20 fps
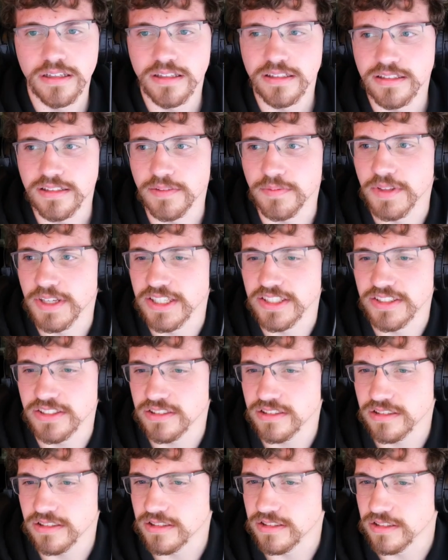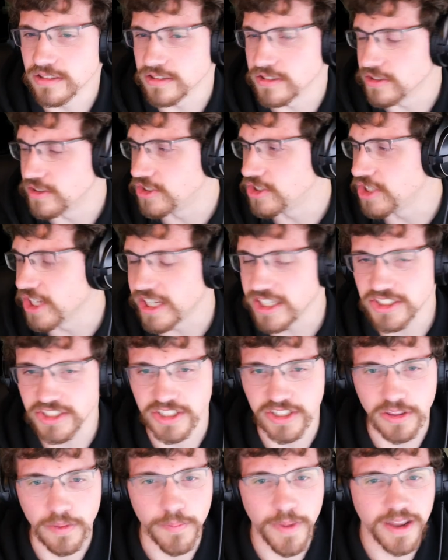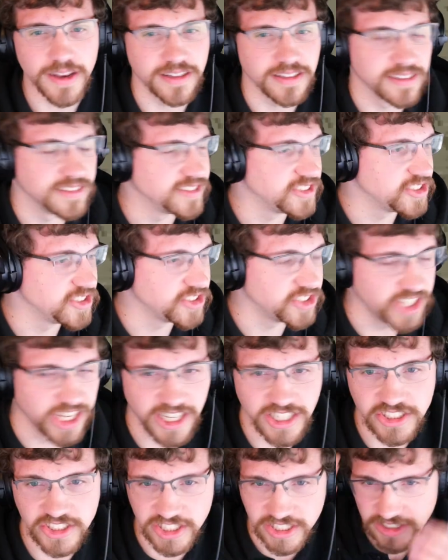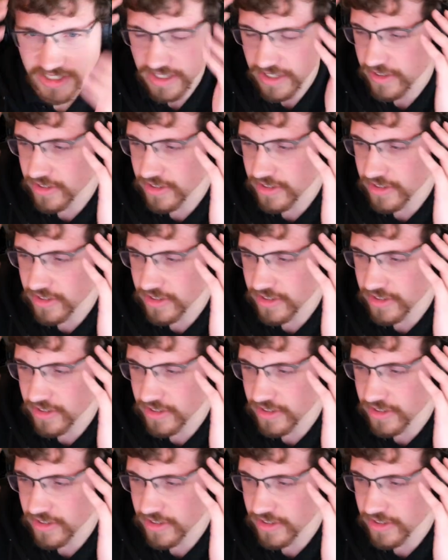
Something is changing. The meta, it's changing.